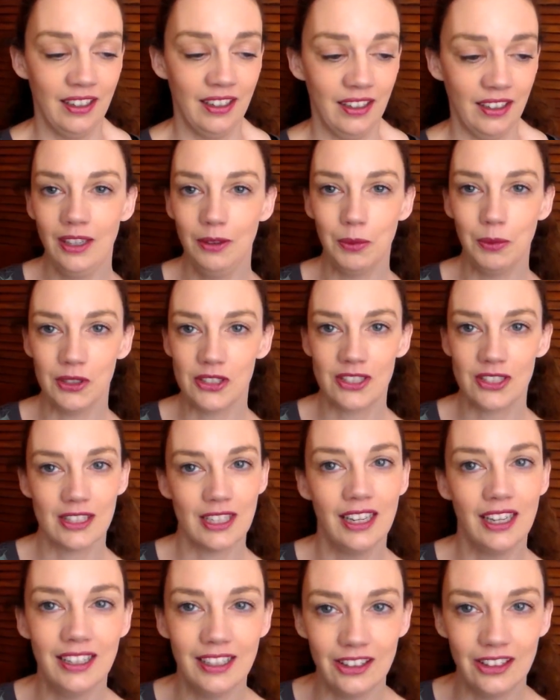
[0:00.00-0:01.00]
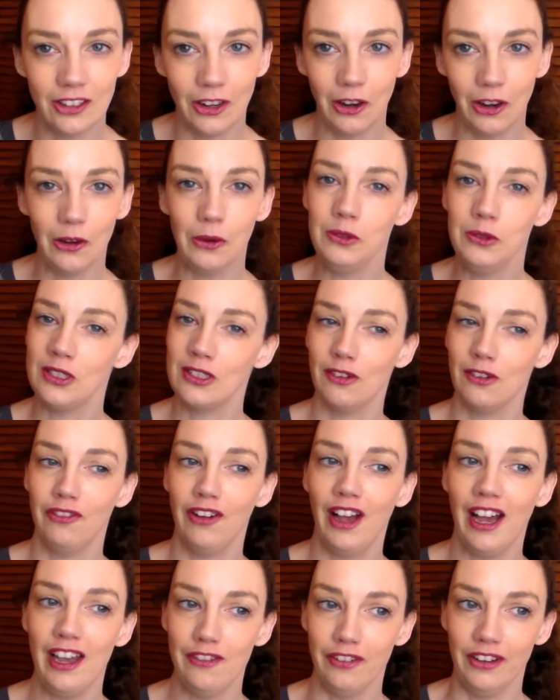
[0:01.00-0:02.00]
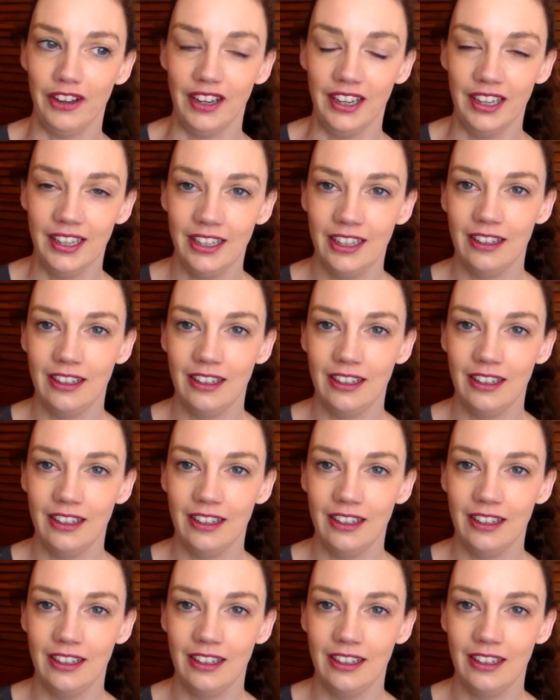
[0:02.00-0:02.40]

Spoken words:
He was the lone survivor